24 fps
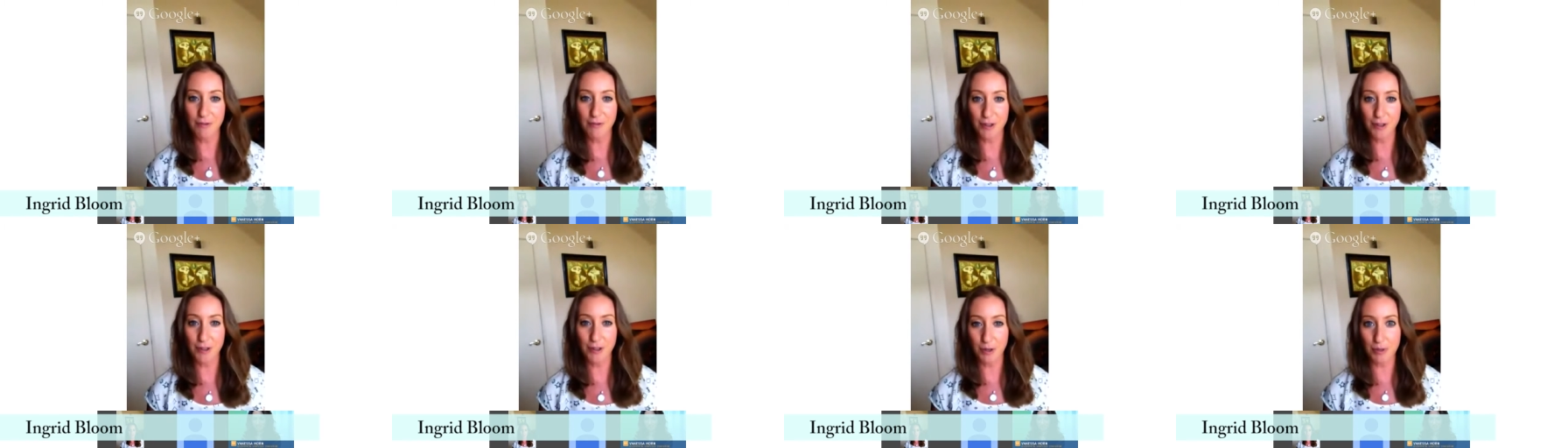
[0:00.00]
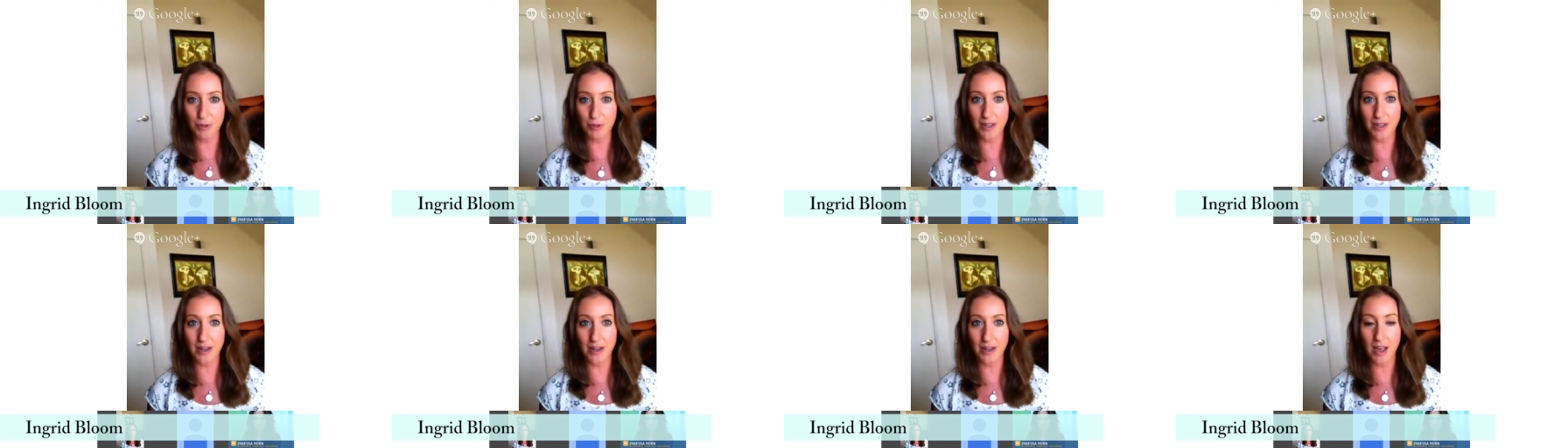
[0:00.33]
and
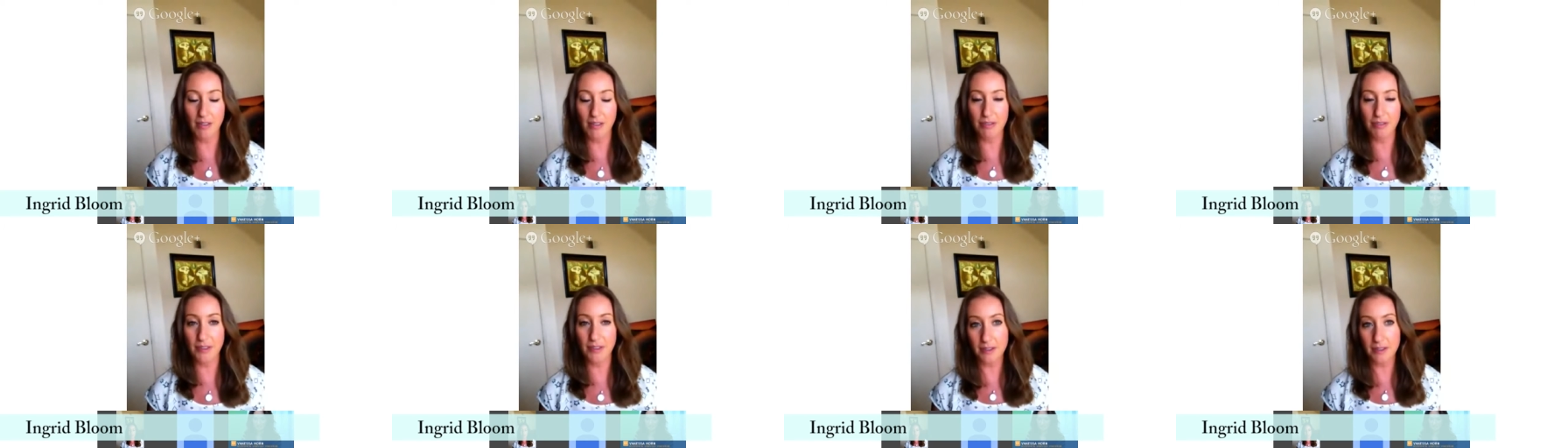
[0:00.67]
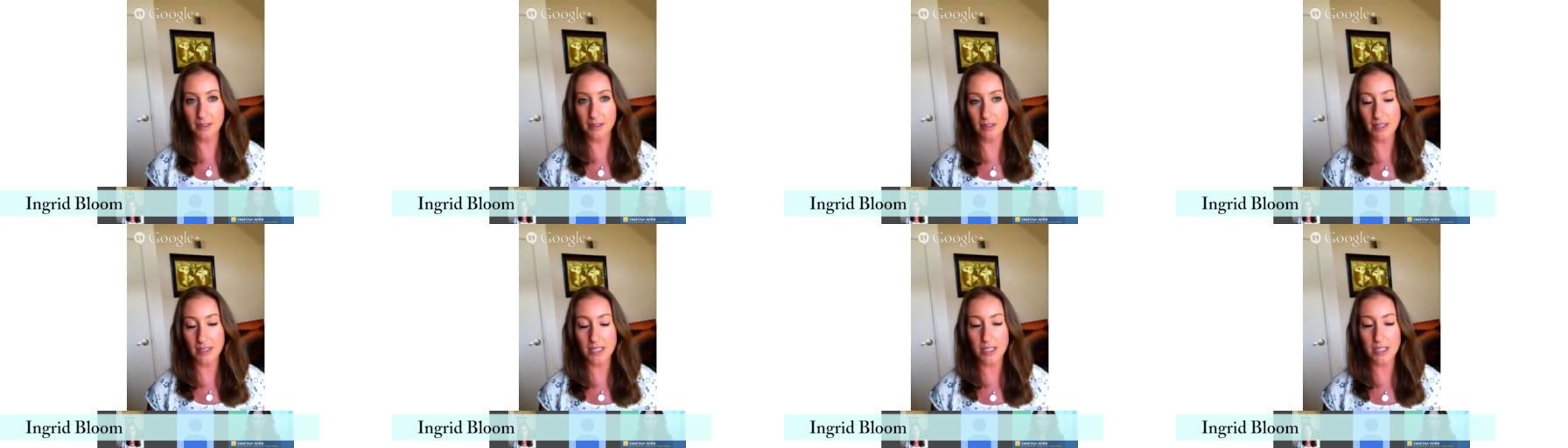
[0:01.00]
everything, but I
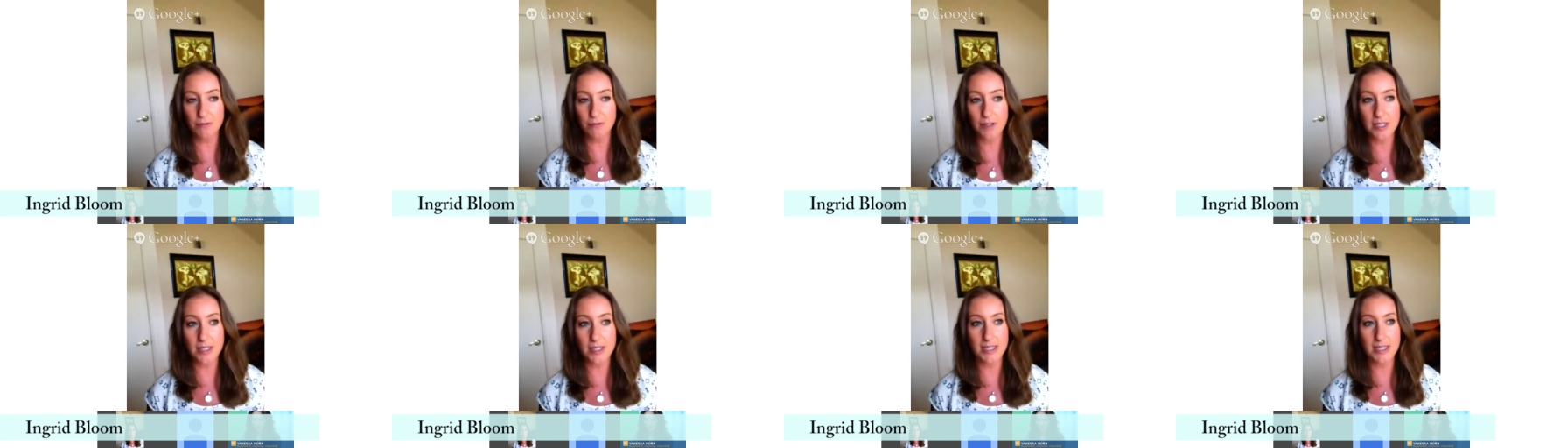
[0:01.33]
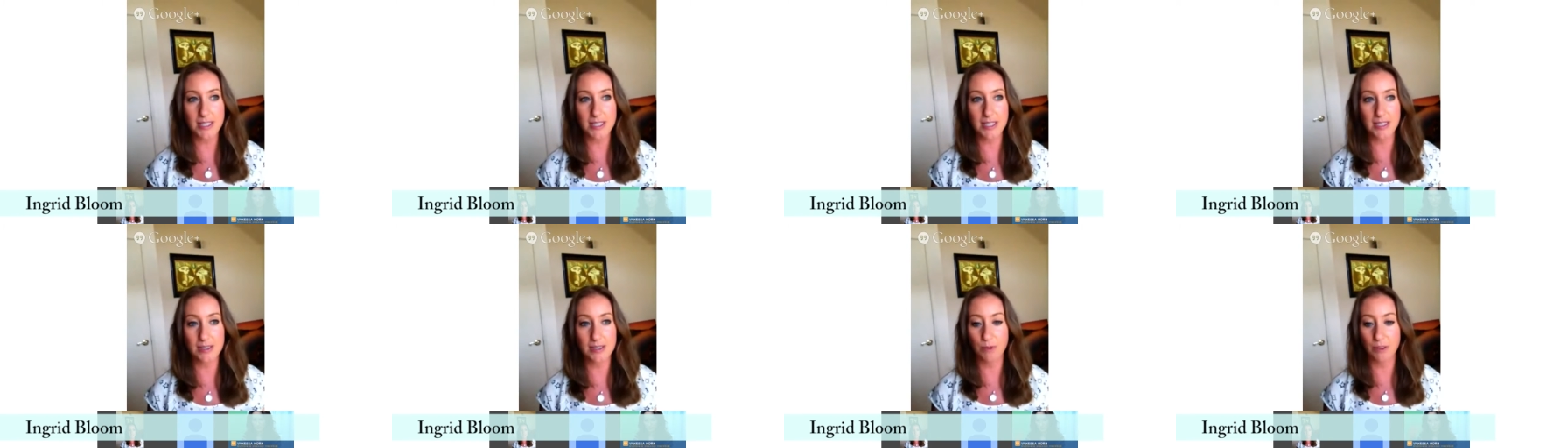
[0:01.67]
think the
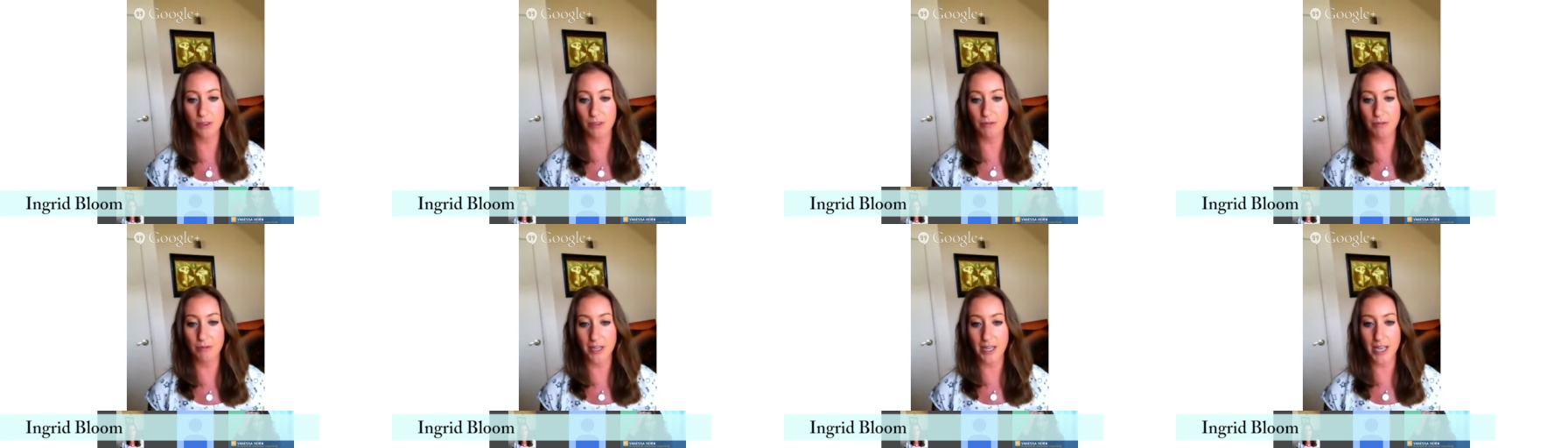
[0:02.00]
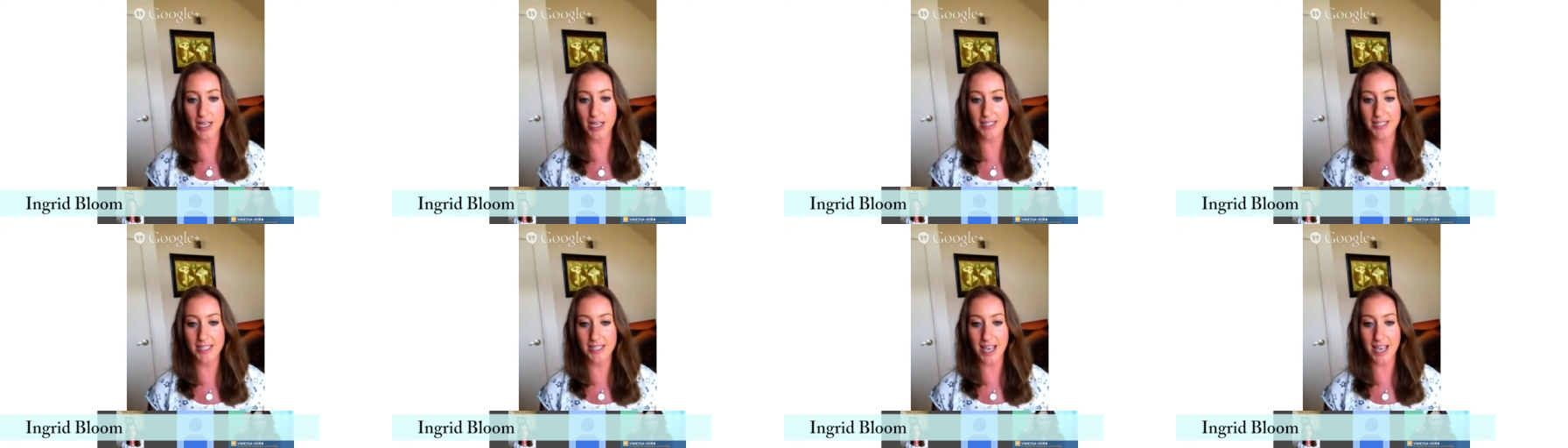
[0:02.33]
difference is with
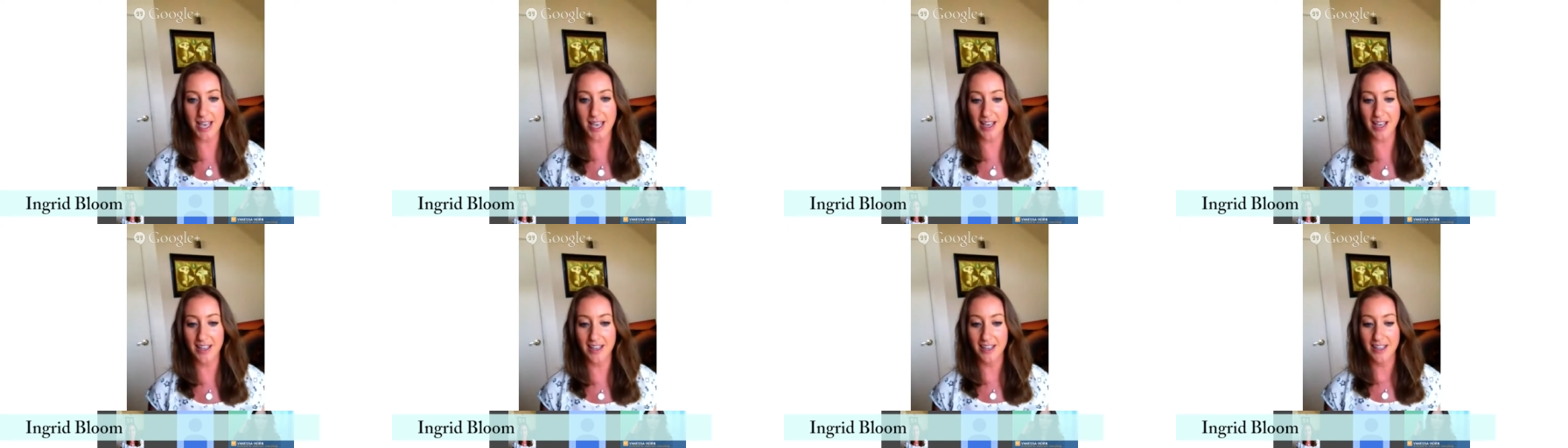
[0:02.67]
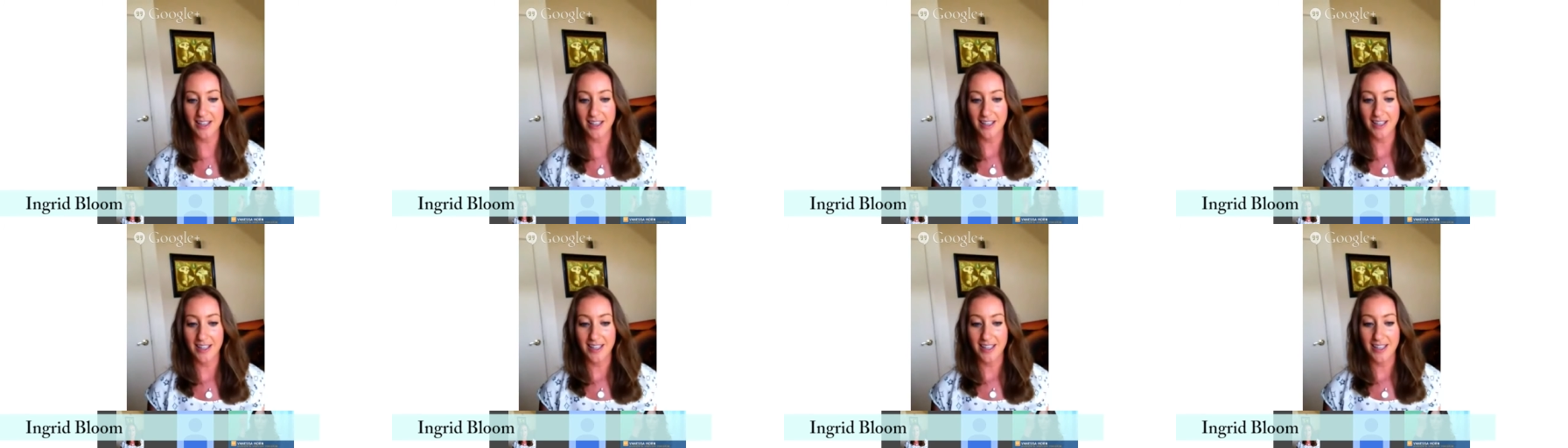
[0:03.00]
Vanessa